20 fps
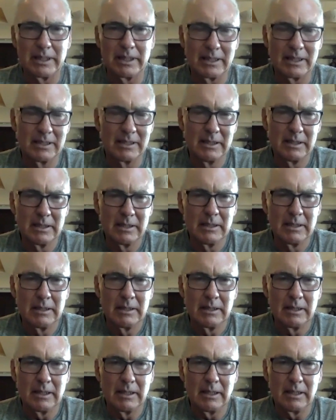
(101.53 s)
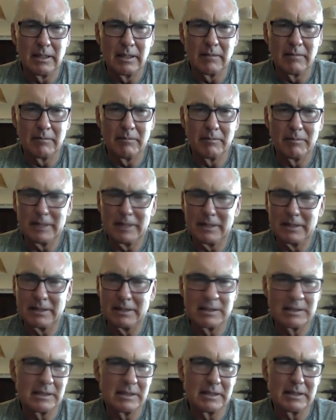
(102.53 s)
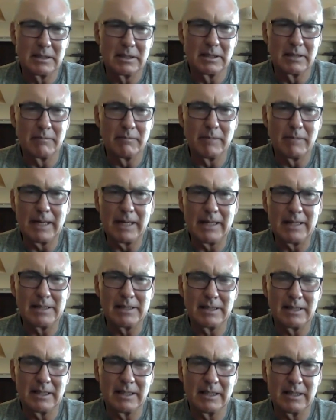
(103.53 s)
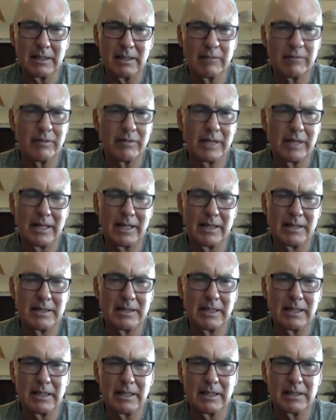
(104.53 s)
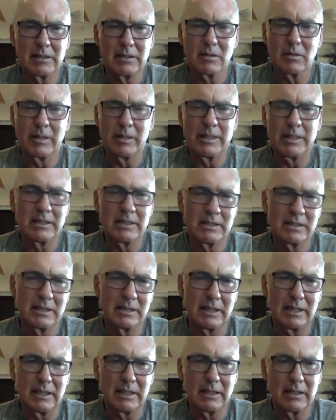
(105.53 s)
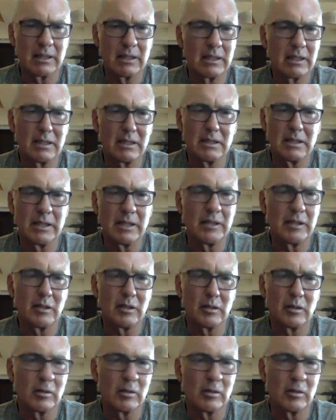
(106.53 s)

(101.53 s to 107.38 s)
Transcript: and um, it's it's an amazing event, and it's great to see it continue to